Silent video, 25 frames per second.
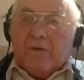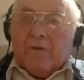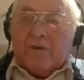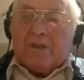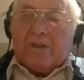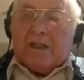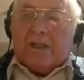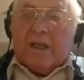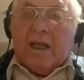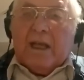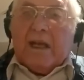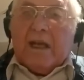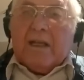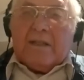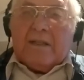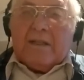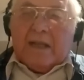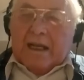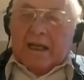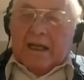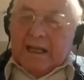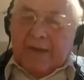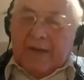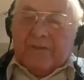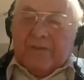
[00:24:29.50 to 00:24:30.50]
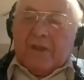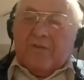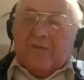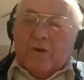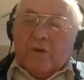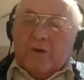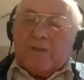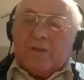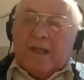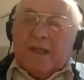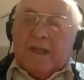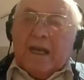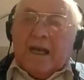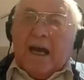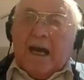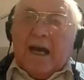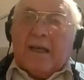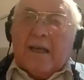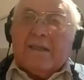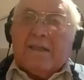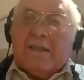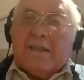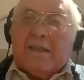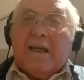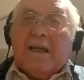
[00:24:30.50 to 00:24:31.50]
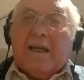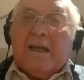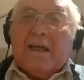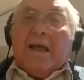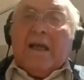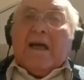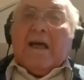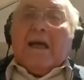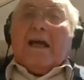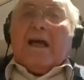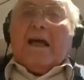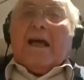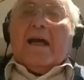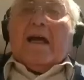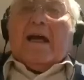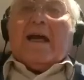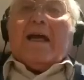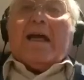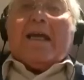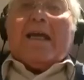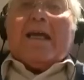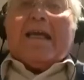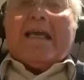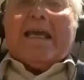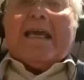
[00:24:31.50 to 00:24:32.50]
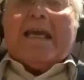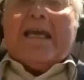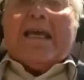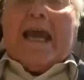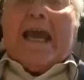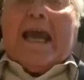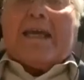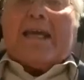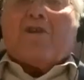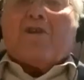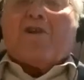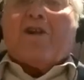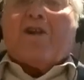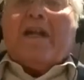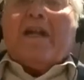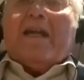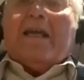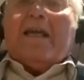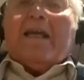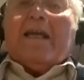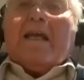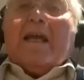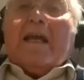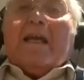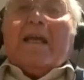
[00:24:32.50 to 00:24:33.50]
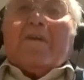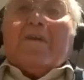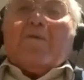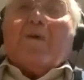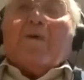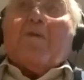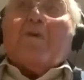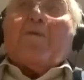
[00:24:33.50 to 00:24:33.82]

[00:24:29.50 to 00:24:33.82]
49, he actually, we went right up